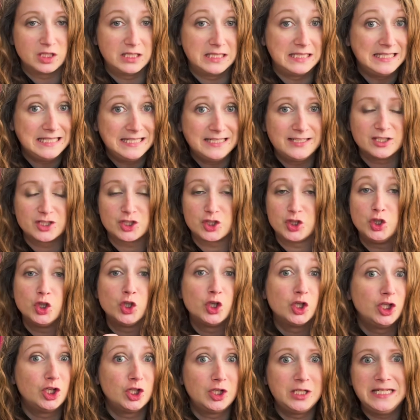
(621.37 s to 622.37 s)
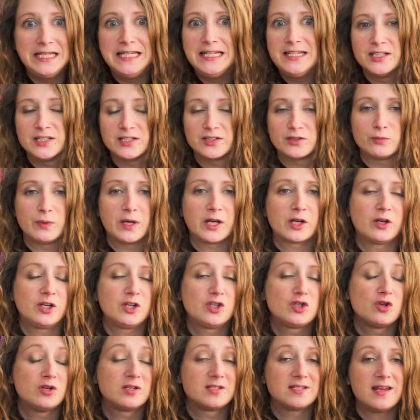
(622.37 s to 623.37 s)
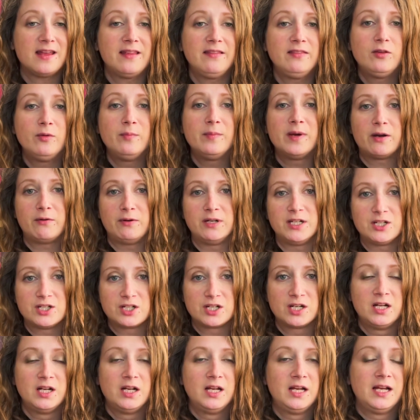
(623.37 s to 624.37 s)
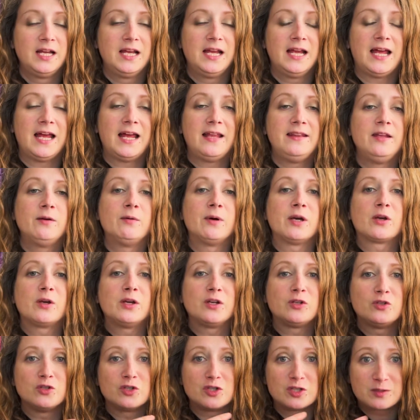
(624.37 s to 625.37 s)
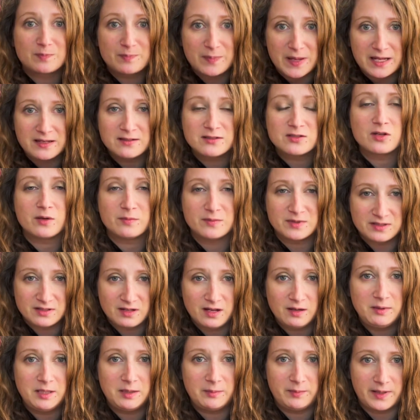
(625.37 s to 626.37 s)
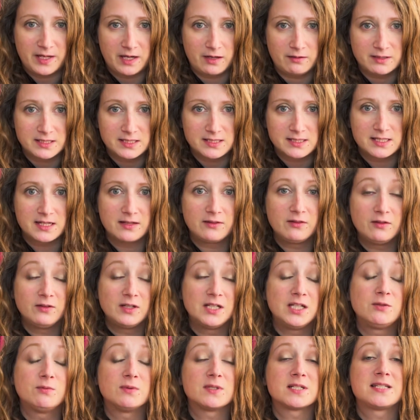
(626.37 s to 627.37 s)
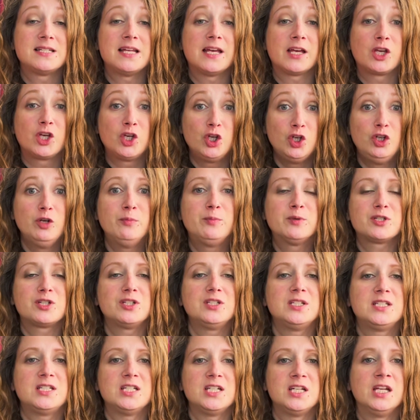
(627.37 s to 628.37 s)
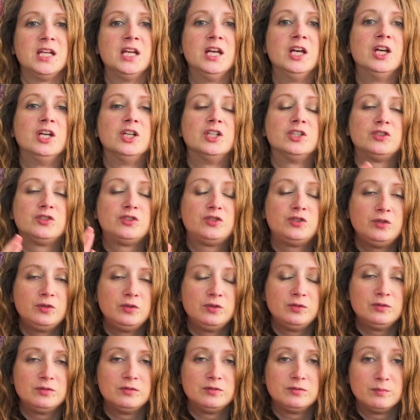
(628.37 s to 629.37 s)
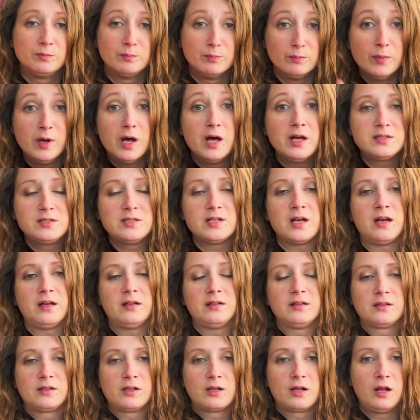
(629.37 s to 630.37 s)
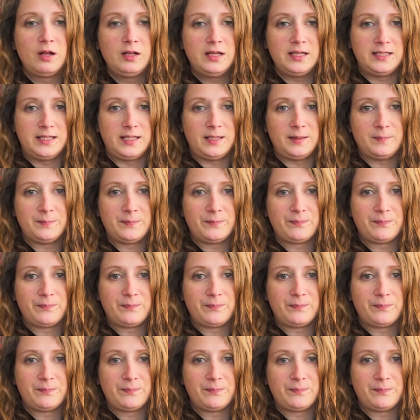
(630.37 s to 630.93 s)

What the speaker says: leaders, Huguenot leaders, were going to attend the marriage and they were going to spend some time in Paris, they thought it was their good opportunity to murder Coligny.